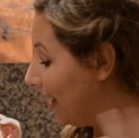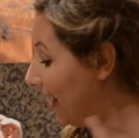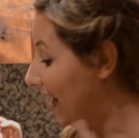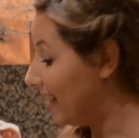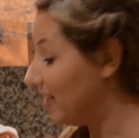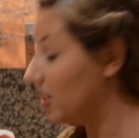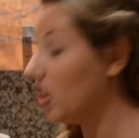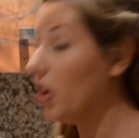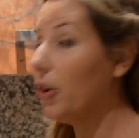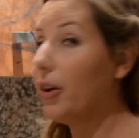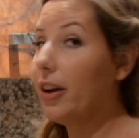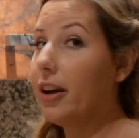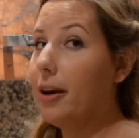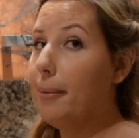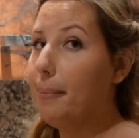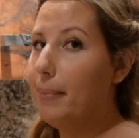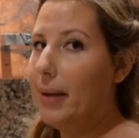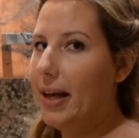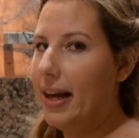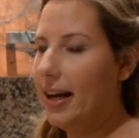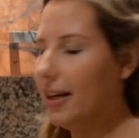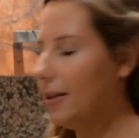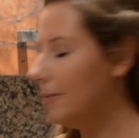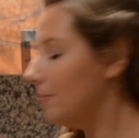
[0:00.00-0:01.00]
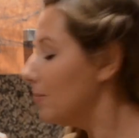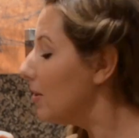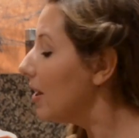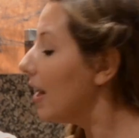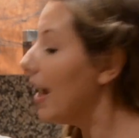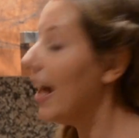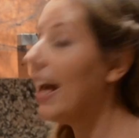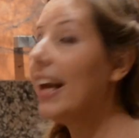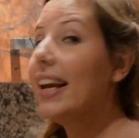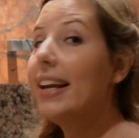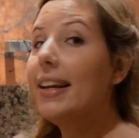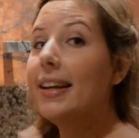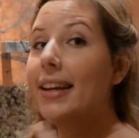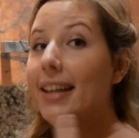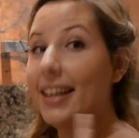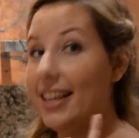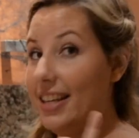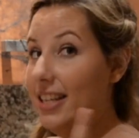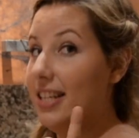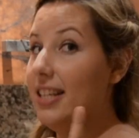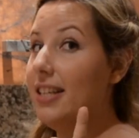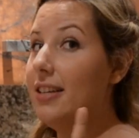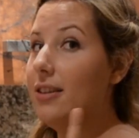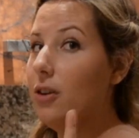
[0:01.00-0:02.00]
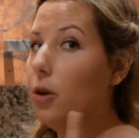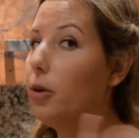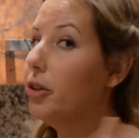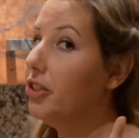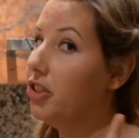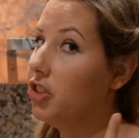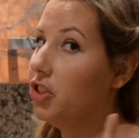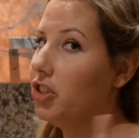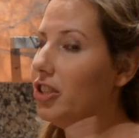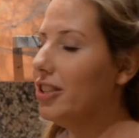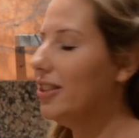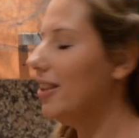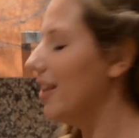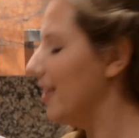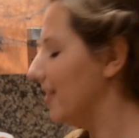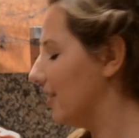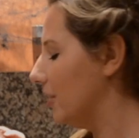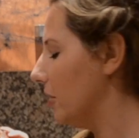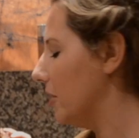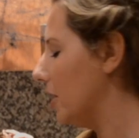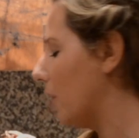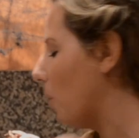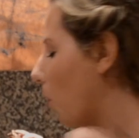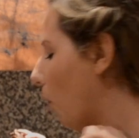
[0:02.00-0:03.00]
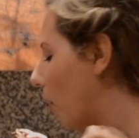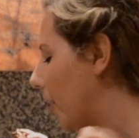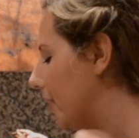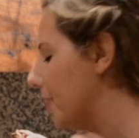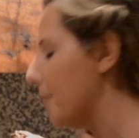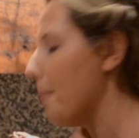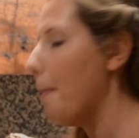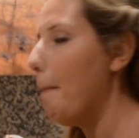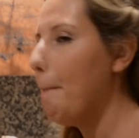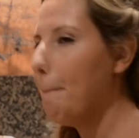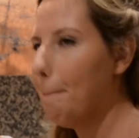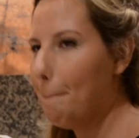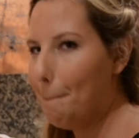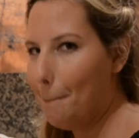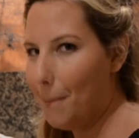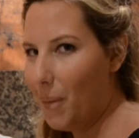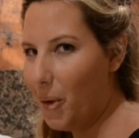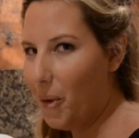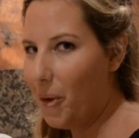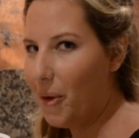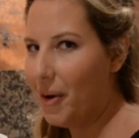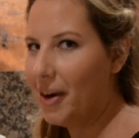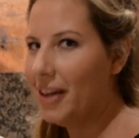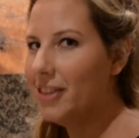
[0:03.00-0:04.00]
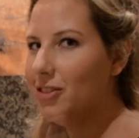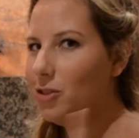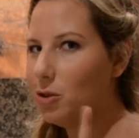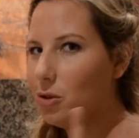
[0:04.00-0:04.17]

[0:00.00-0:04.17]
it's gonna come back and he or she is gonna want more,